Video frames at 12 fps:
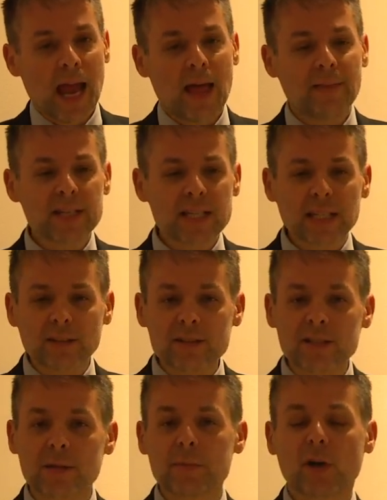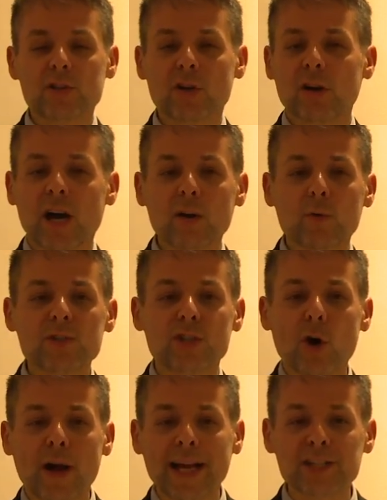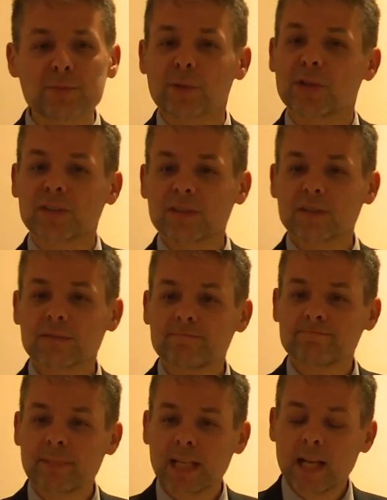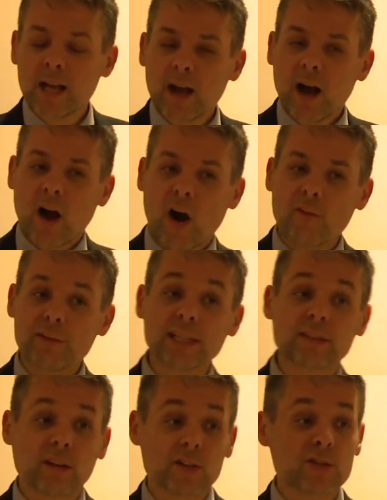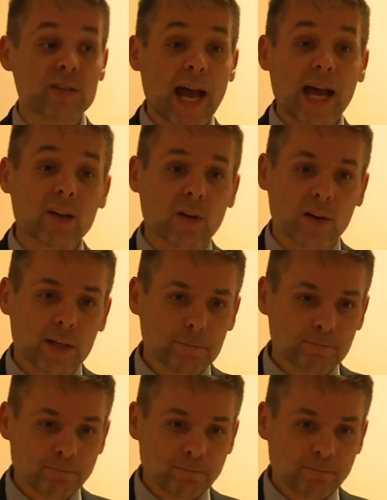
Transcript: And this is interesting because Congar was no expert of interreligious dialogue.